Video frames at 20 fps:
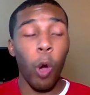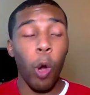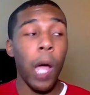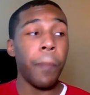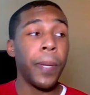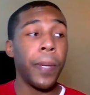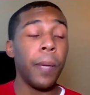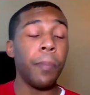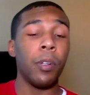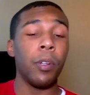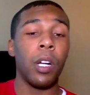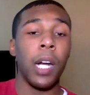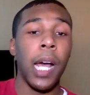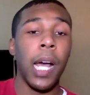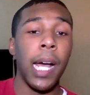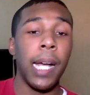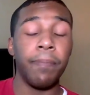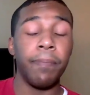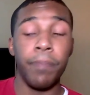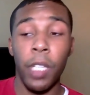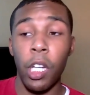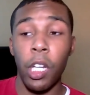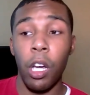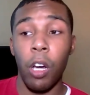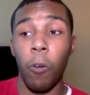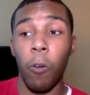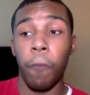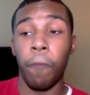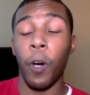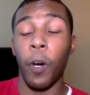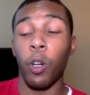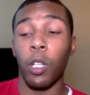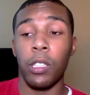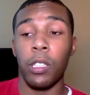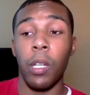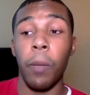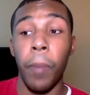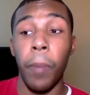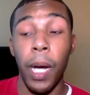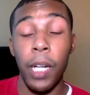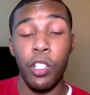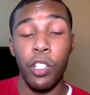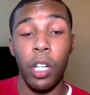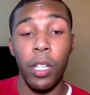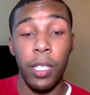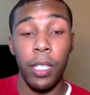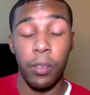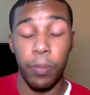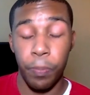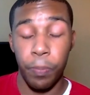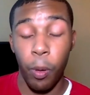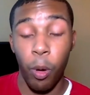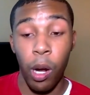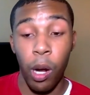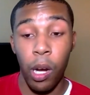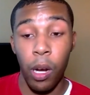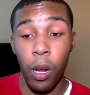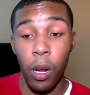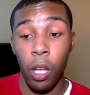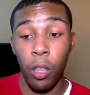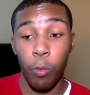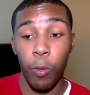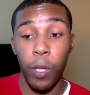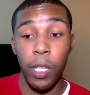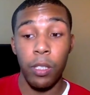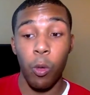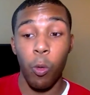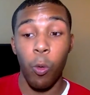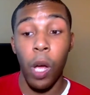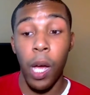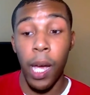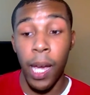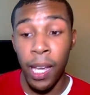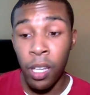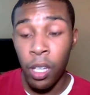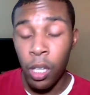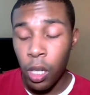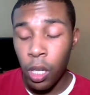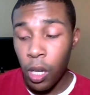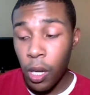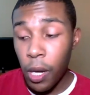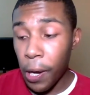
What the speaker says: why people are not, you know, focusing much on this part of the reason why